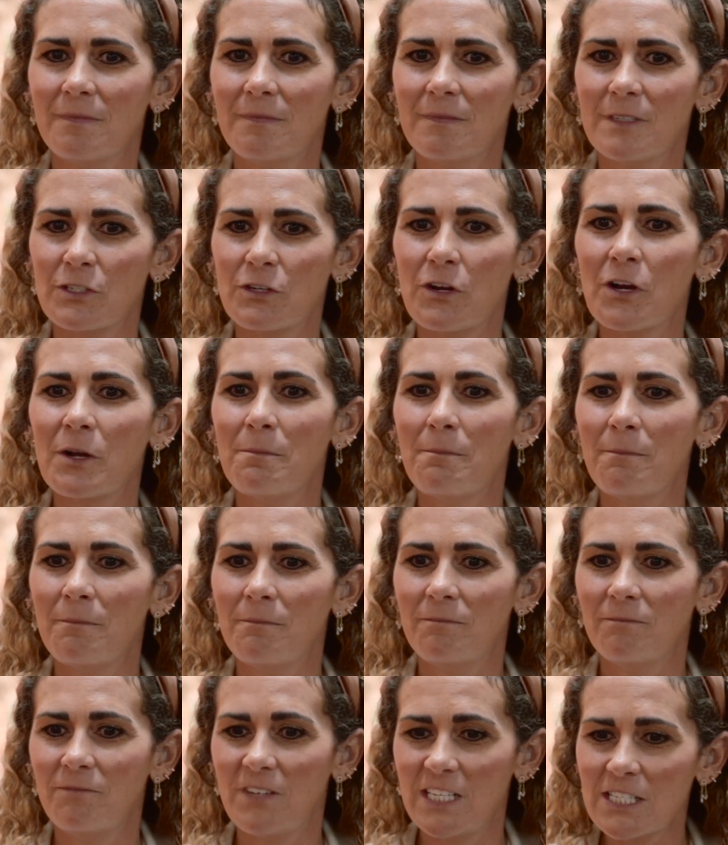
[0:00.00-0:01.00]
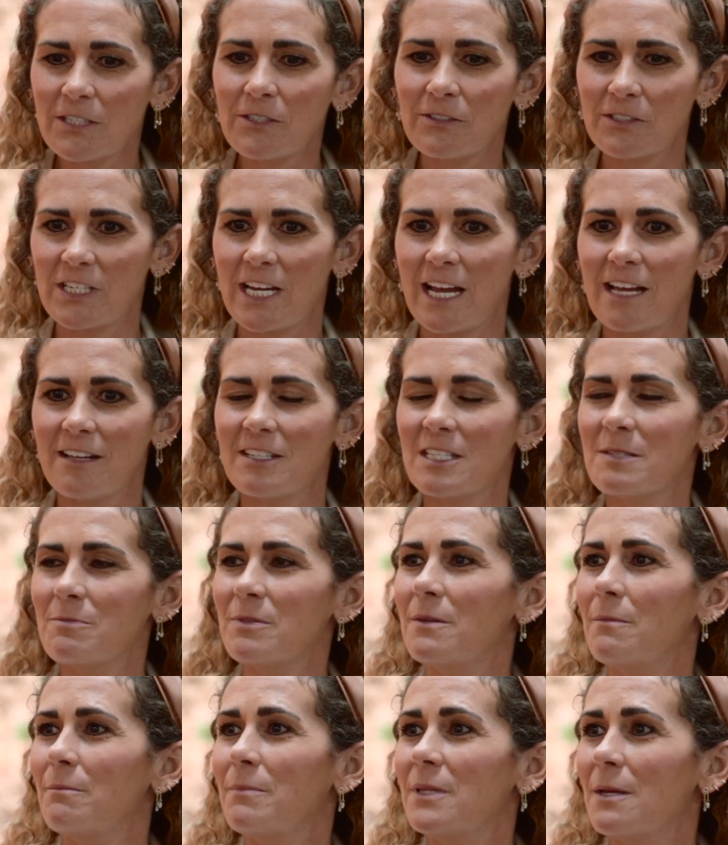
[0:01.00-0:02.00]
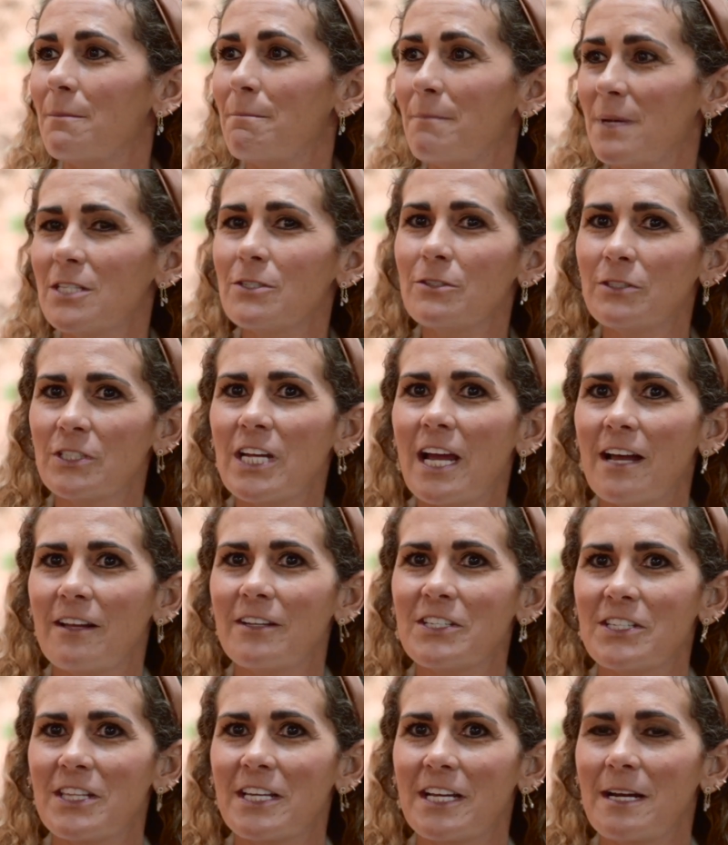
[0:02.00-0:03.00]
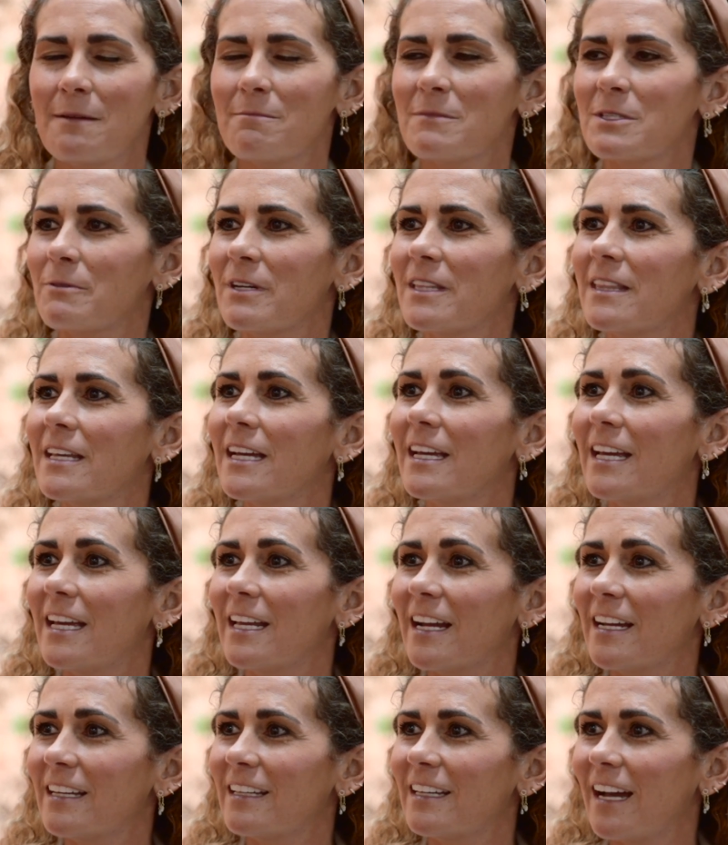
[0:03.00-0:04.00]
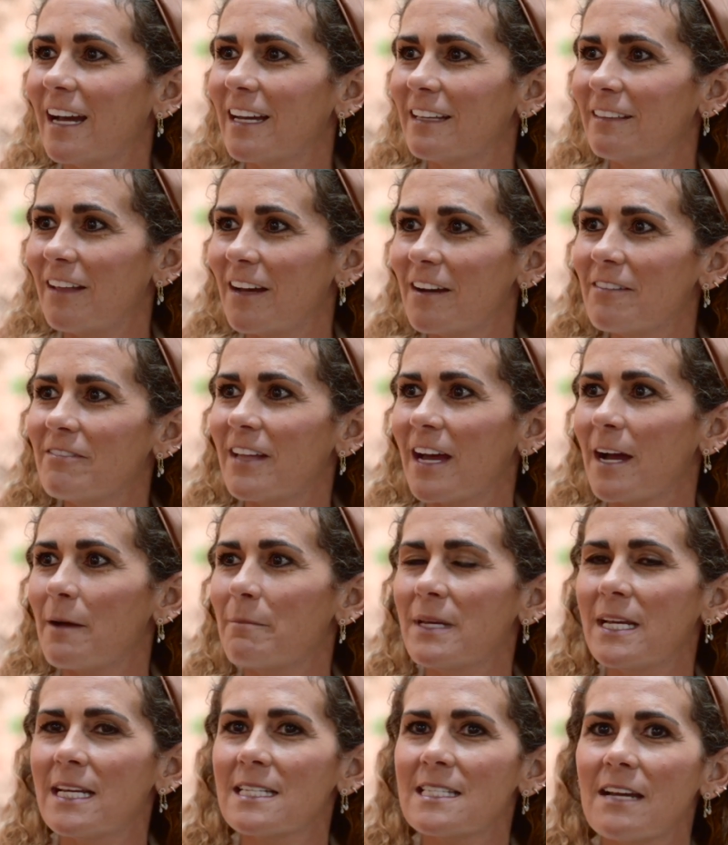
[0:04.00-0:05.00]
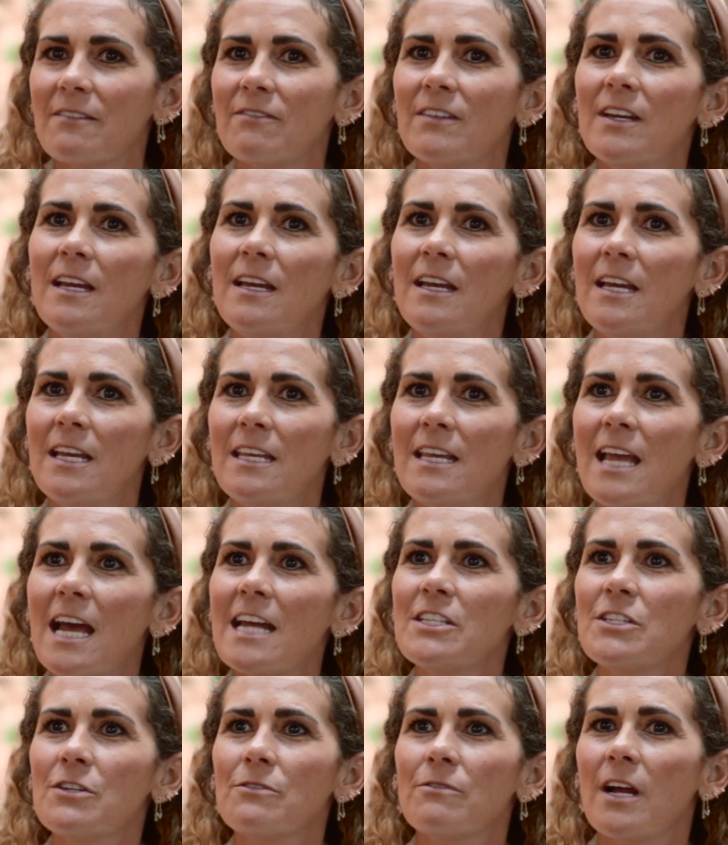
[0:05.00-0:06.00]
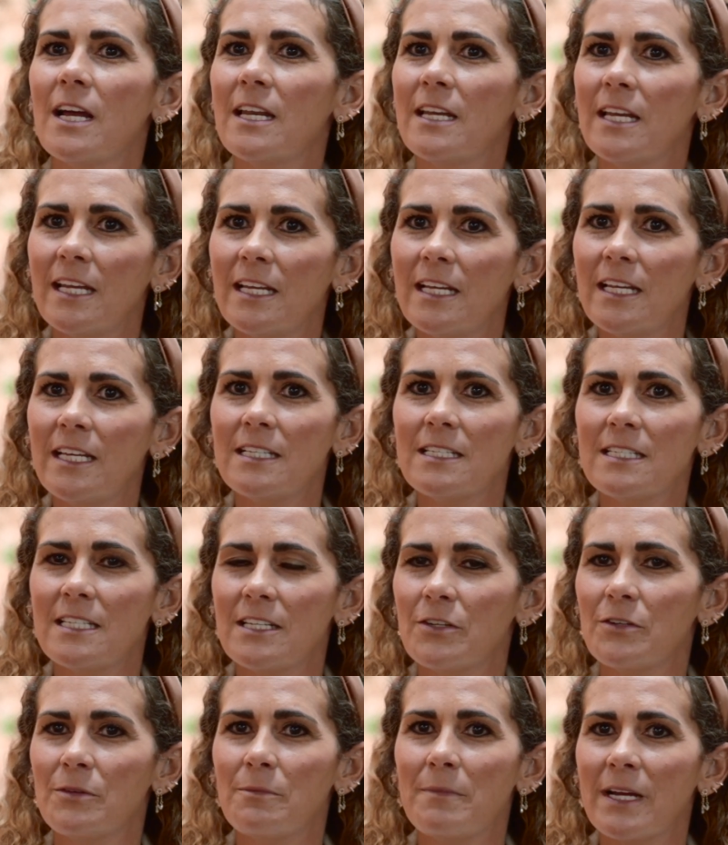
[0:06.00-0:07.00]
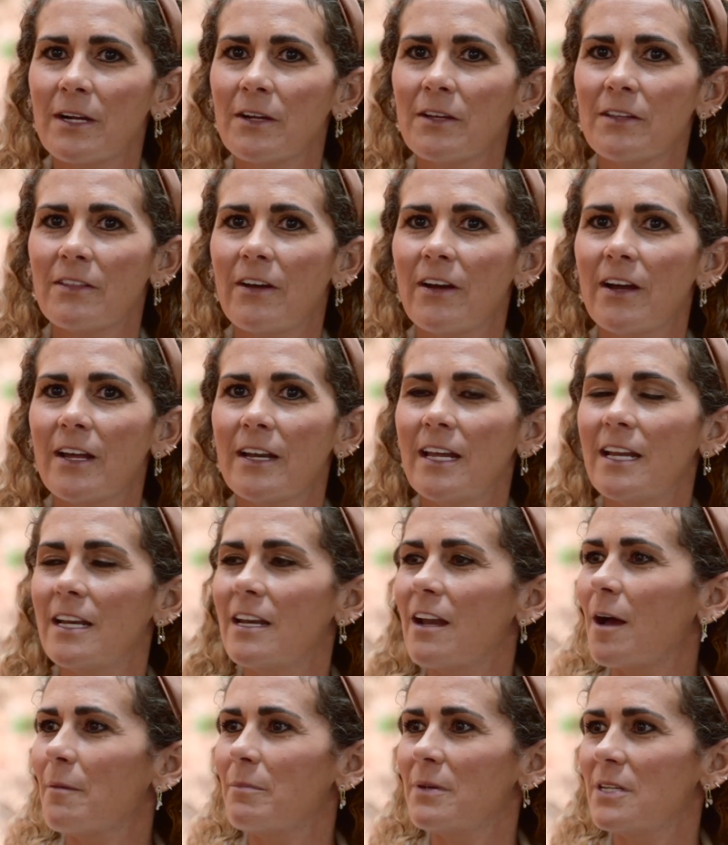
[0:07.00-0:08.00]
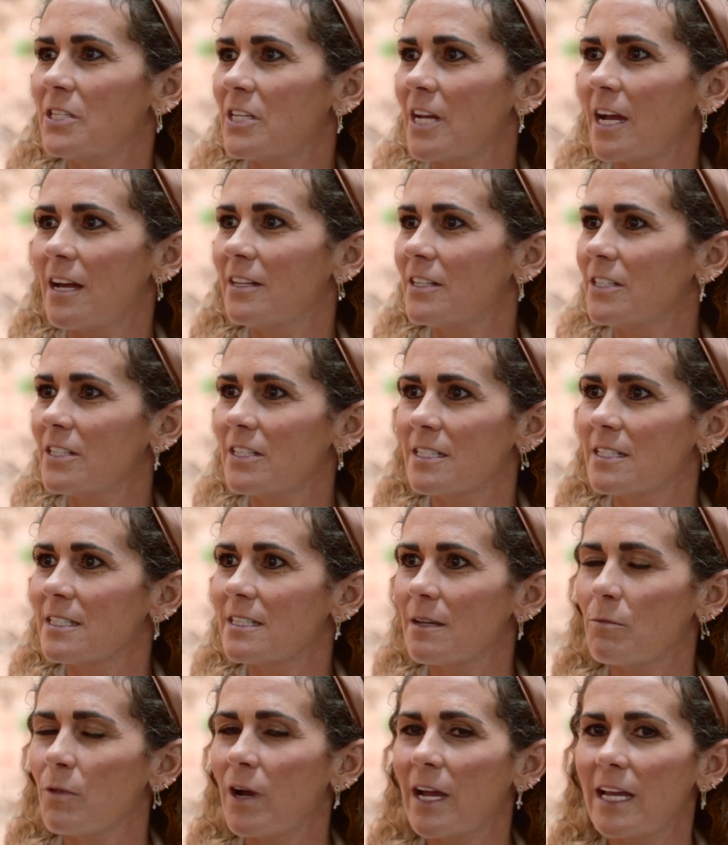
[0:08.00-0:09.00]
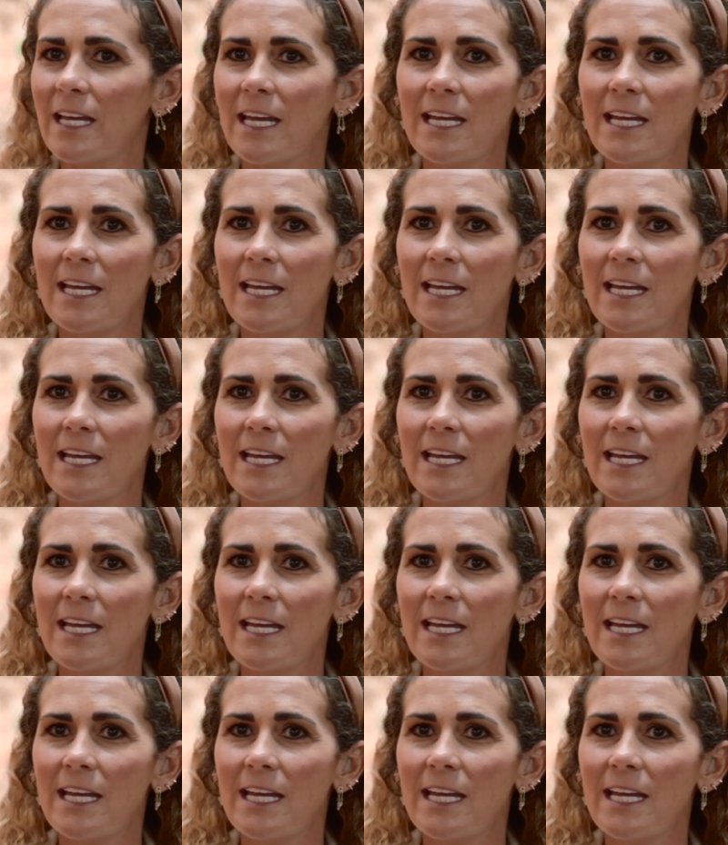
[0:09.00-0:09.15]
strong physical challenge, but the mental challenge that comes with it. And I love that, because I've yet to run any single marathon and not been challenged in some way.